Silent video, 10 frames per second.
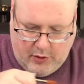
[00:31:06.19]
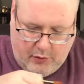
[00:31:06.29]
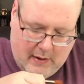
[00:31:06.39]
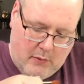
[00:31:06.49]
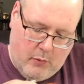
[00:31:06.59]

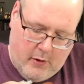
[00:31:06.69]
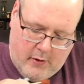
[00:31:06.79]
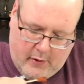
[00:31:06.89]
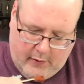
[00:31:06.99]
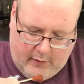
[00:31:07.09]

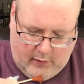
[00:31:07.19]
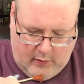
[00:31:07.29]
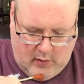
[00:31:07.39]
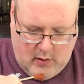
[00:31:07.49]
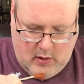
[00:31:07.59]
Threadworks
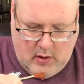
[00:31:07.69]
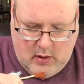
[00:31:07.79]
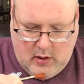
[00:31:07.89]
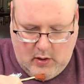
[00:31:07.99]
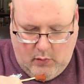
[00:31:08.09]

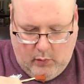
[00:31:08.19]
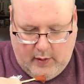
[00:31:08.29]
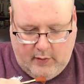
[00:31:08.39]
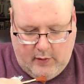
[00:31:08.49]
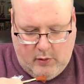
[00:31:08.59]

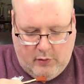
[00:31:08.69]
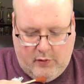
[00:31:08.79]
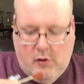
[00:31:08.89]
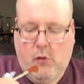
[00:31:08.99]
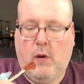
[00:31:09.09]

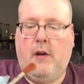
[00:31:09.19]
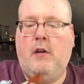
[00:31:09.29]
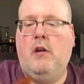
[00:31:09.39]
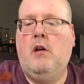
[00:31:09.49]
1001.